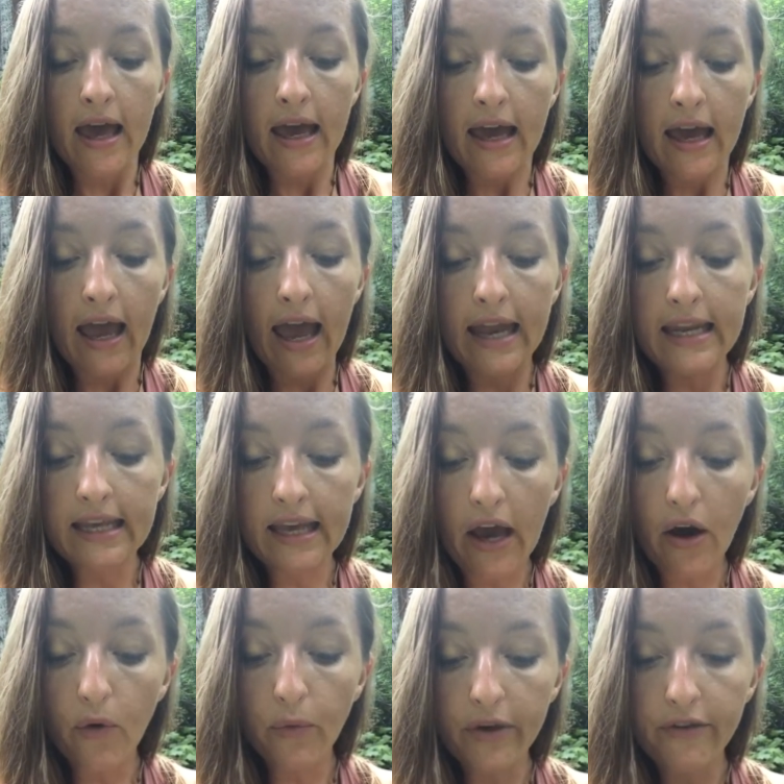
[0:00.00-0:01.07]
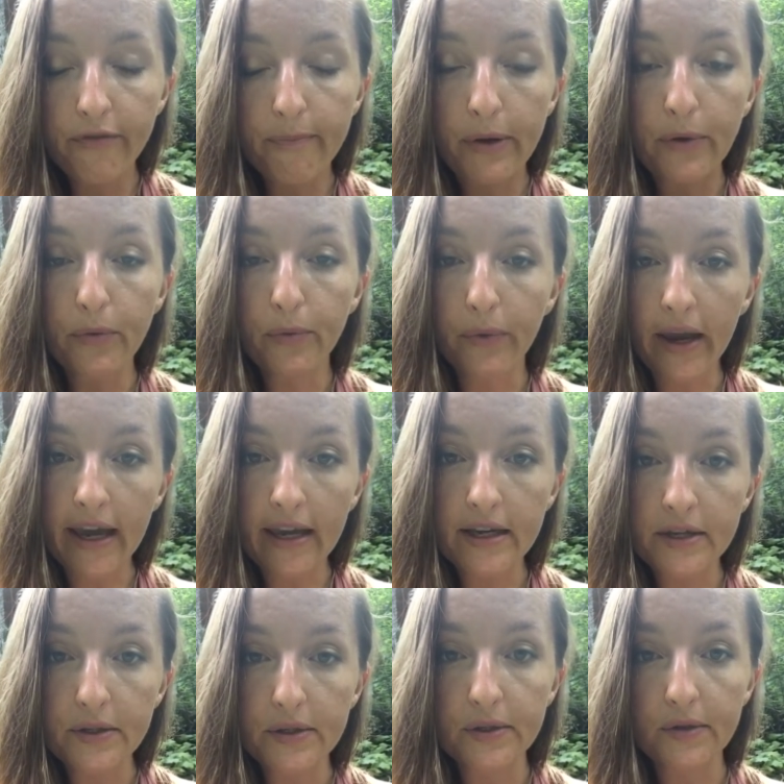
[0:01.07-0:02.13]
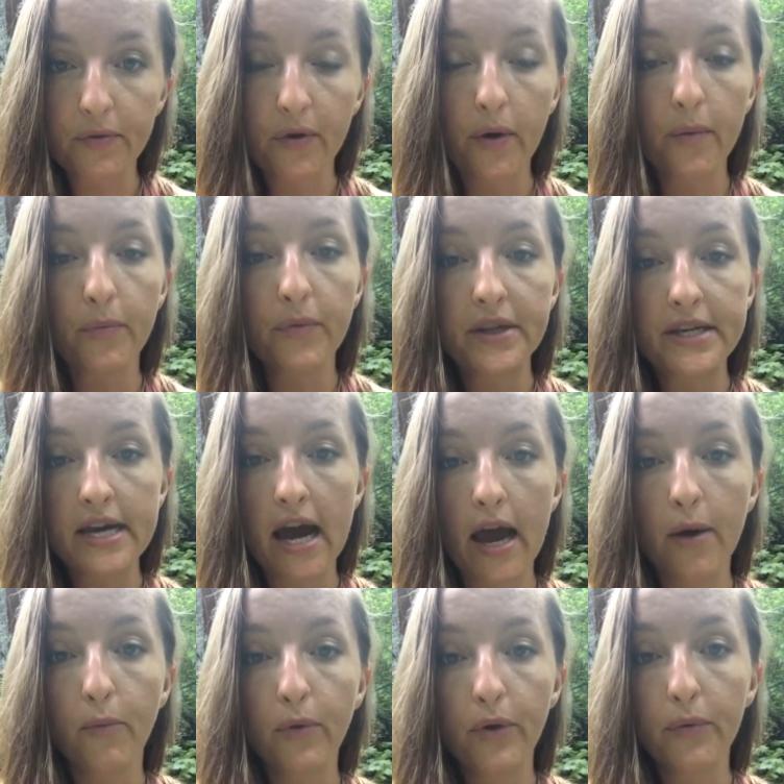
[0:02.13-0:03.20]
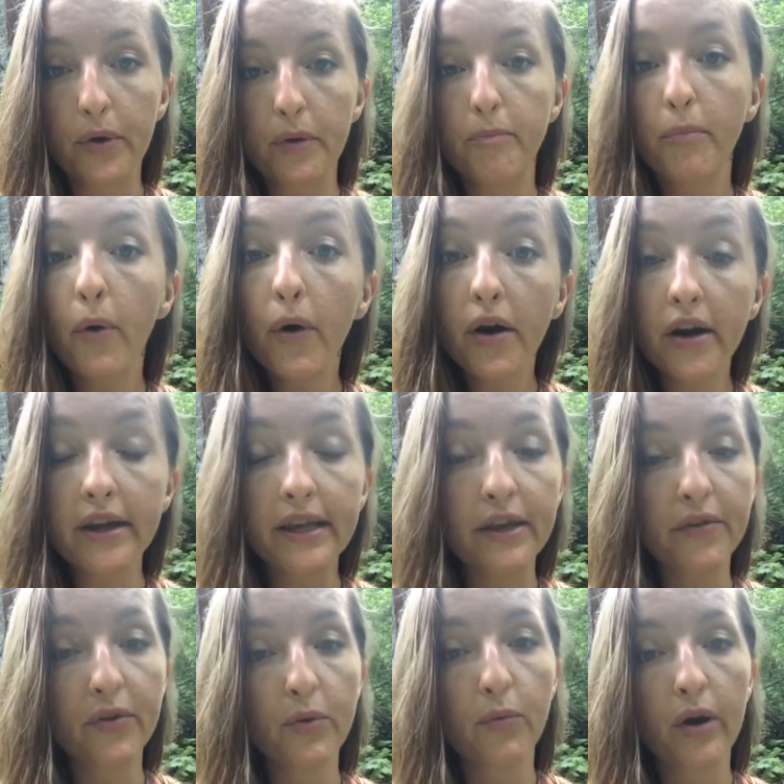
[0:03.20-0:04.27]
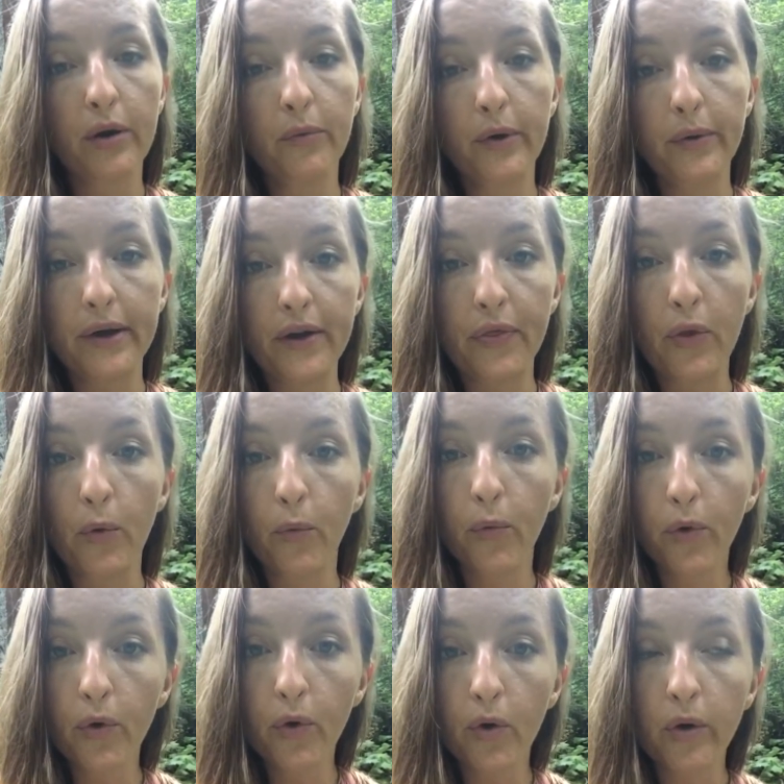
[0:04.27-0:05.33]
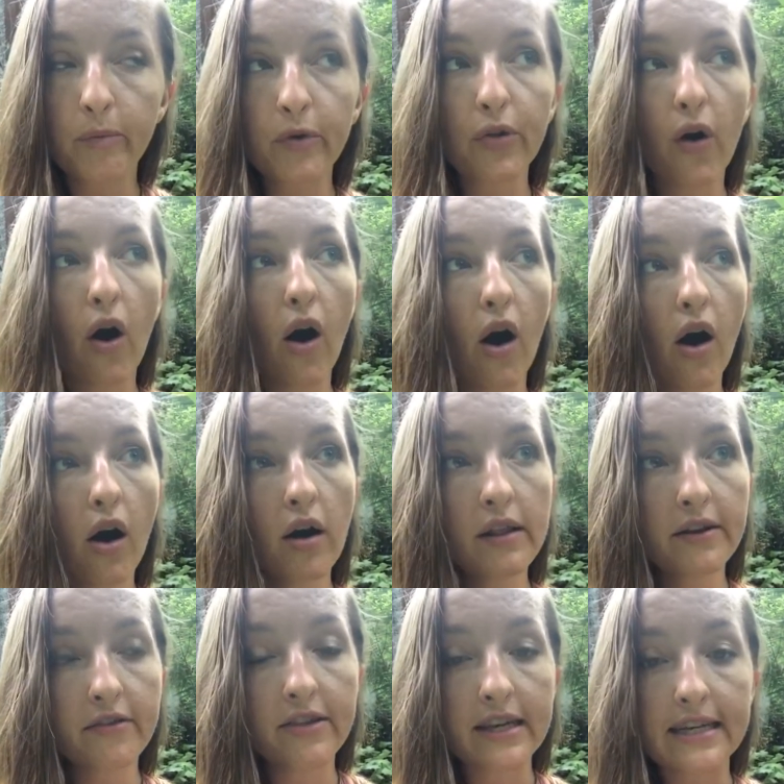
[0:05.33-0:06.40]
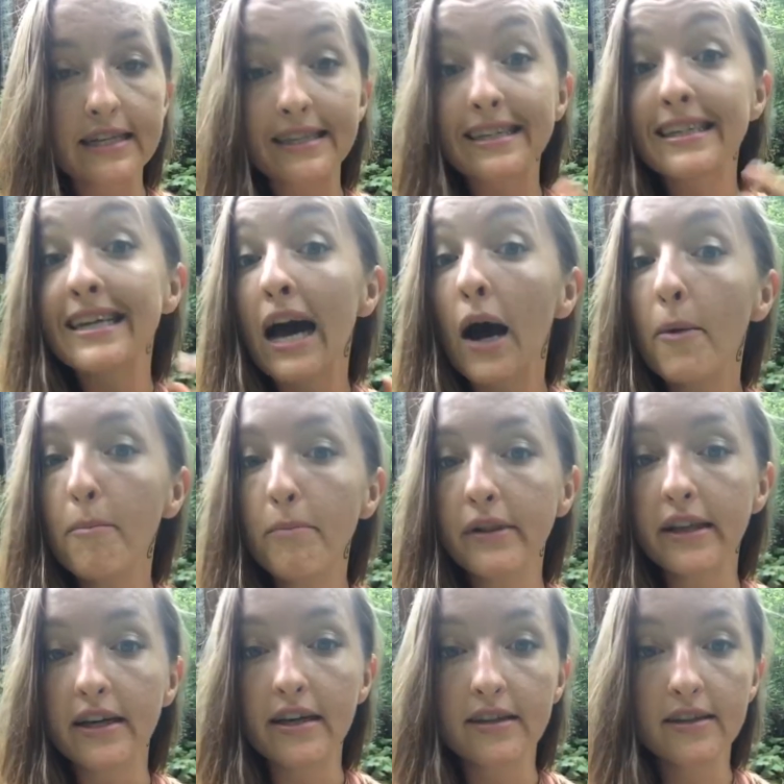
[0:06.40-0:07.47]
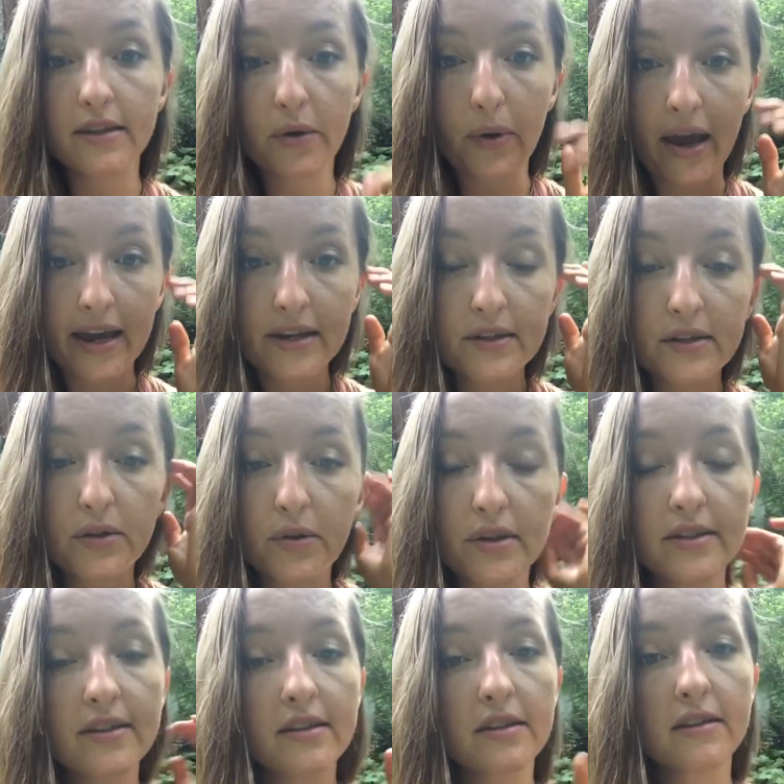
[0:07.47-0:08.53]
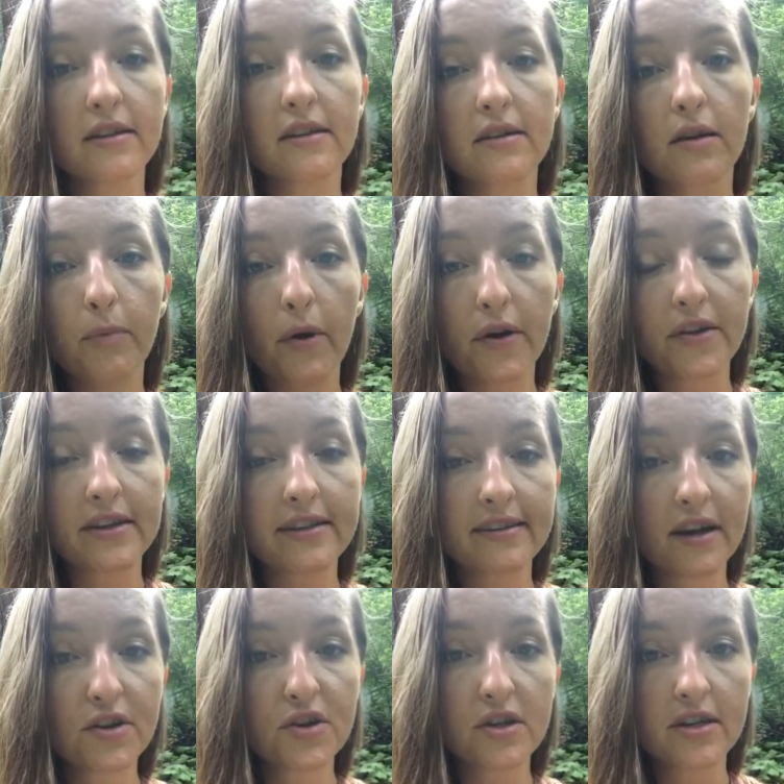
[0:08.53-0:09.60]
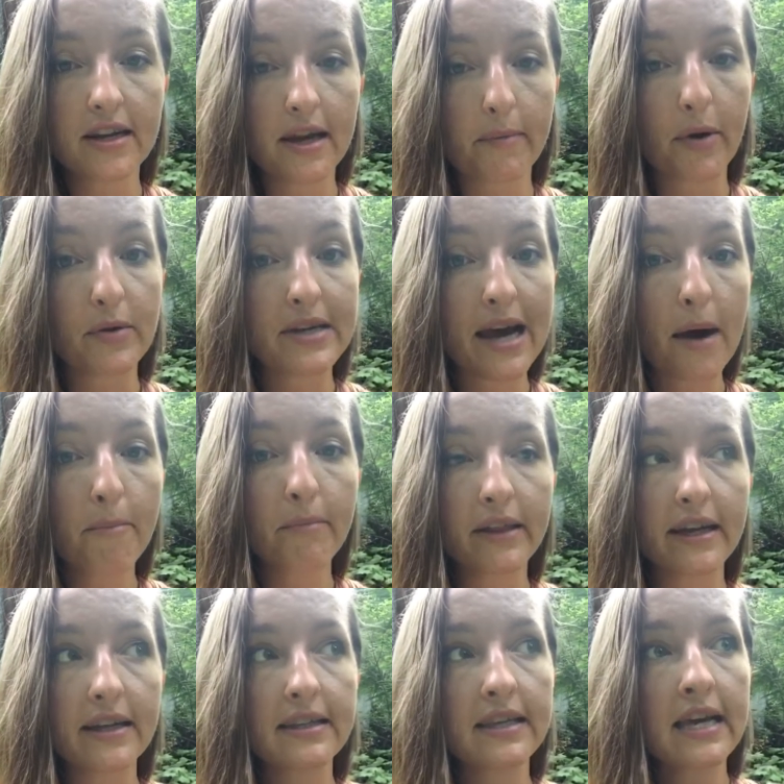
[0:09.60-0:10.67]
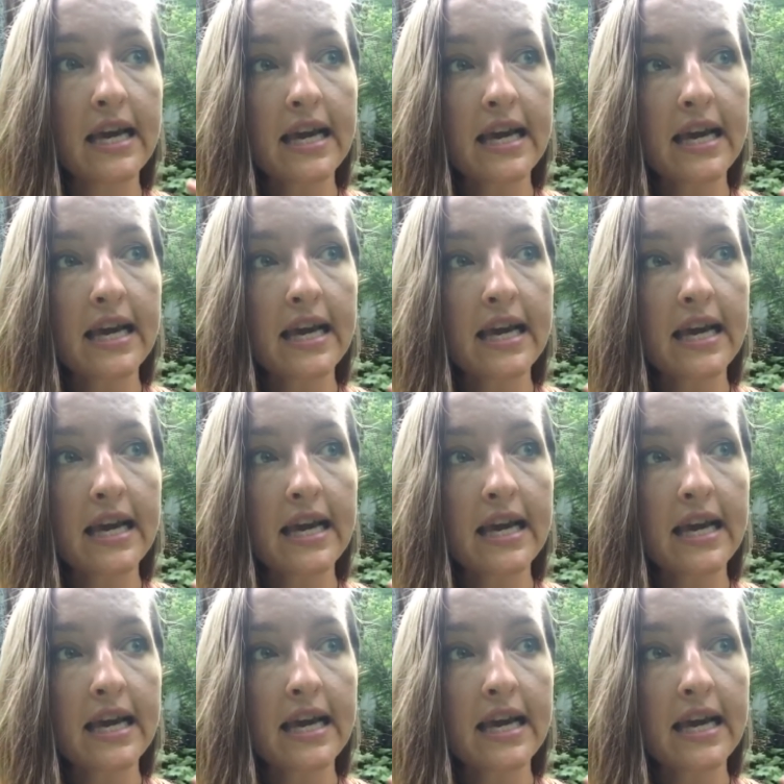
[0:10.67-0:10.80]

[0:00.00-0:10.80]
And yet we've been raised from the time we were born, even when we were in the womb, with all of these templates, okay? So this is a the discussion today about templates.